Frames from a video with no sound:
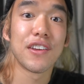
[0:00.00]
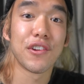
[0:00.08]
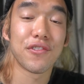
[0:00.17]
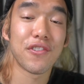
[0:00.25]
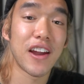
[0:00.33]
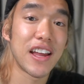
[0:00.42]
your
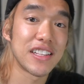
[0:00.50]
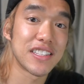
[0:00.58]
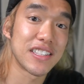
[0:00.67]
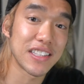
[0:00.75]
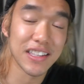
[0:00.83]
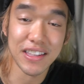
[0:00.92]

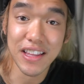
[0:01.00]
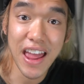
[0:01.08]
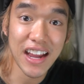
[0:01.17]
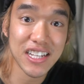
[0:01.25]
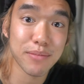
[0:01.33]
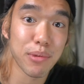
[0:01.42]
friend's
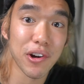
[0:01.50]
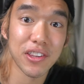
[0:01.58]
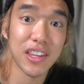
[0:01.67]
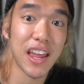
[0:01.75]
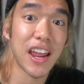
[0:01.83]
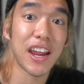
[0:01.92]
next
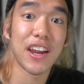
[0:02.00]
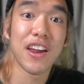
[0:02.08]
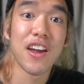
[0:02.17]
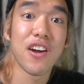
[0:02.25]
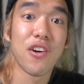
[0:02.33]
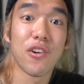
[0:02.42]
birthday
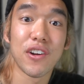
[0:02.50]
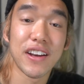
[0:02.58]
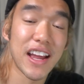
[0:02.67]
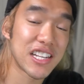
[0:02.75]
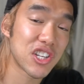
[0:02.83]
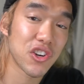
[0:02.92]
or
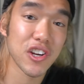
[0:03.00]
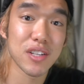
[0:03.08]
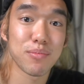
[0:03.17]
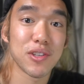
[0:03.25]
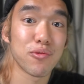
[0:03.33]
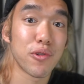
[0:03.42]
next
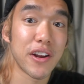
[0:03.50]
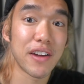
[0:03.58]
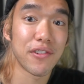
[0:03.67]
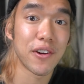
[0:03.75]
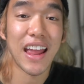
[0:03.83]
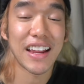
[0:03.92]
Christmas or
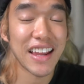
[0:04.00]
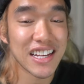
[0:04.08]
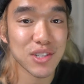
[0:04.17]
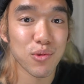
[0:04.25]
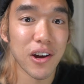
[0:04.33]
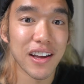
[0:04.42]
whatever. And
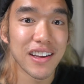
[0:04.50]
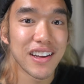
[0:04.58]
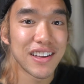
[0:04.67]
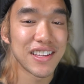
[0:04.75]
guess what?